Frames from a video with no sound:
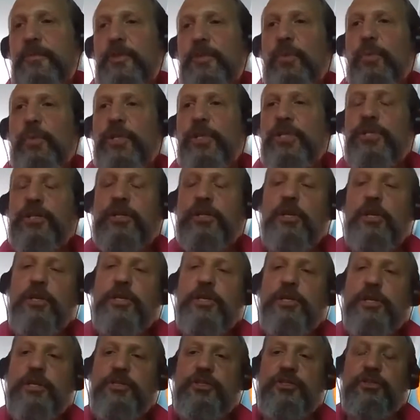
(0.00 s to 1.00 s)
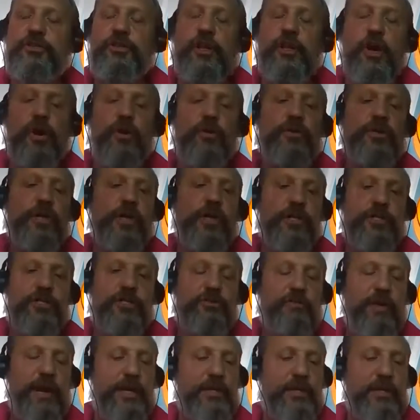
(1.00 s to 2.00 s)
we should look at holding a
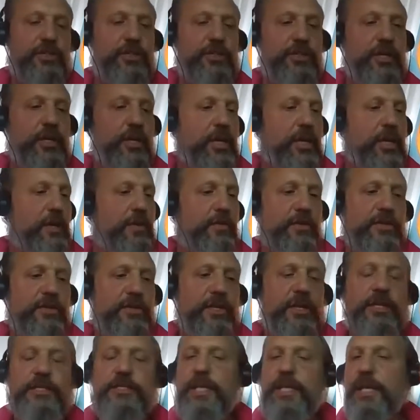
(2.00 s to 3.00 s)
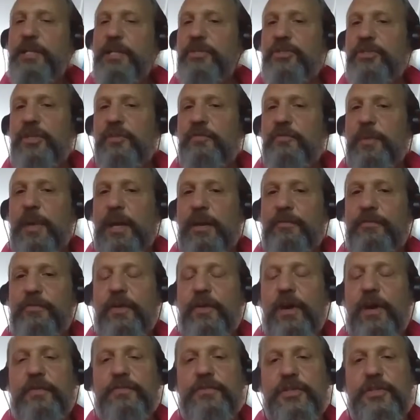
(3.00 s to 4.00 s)
stretch with an intensity of about
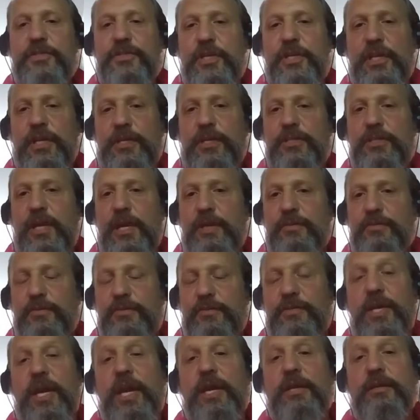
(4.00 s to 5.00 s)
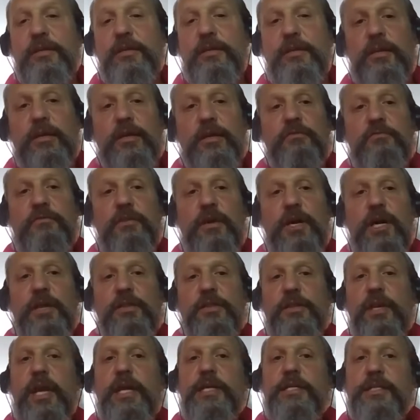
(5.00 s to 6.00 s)
5 to 6 out of 10,
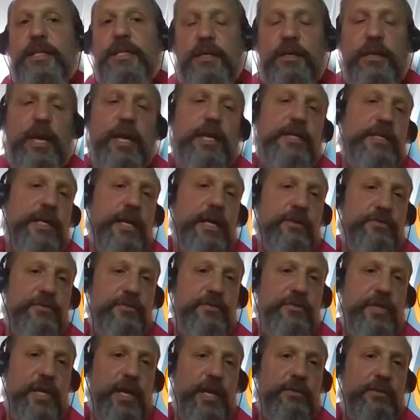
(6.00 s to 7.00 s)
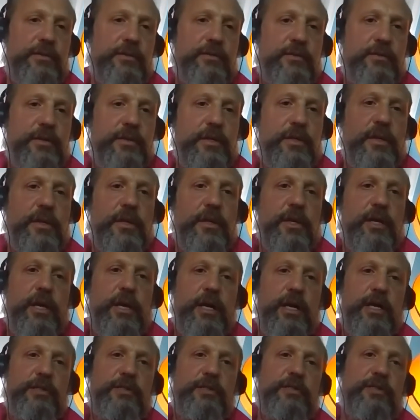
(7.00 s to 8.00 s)
rather than 8 out of 10.
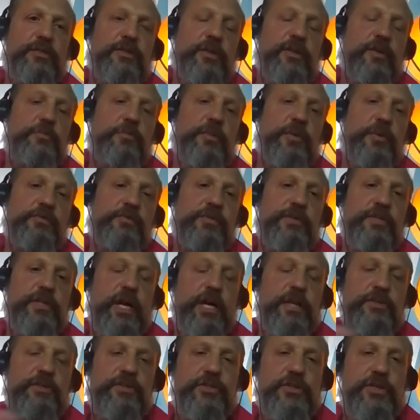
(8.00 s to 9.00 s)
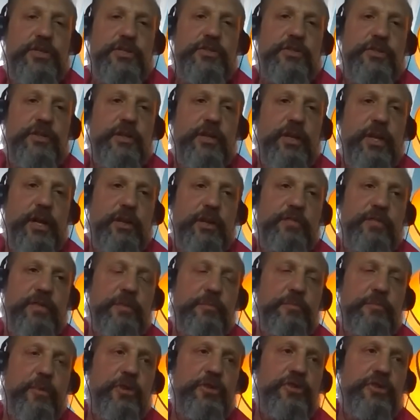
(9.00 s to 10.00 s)
And so, but for dancers, I
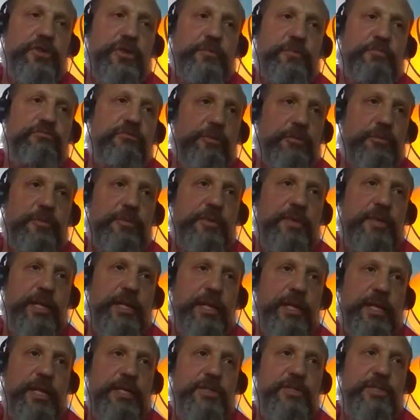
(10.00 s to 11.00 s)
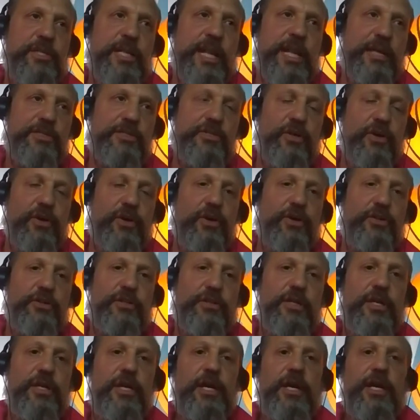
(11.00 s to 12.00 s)
found most of the problem is less
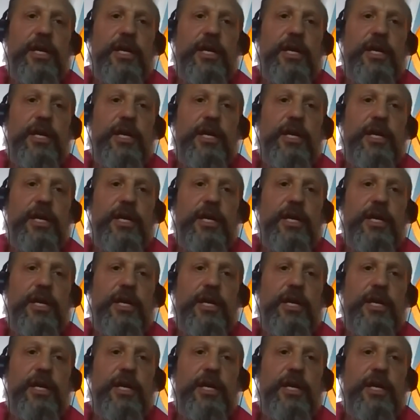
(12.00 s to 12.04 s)
on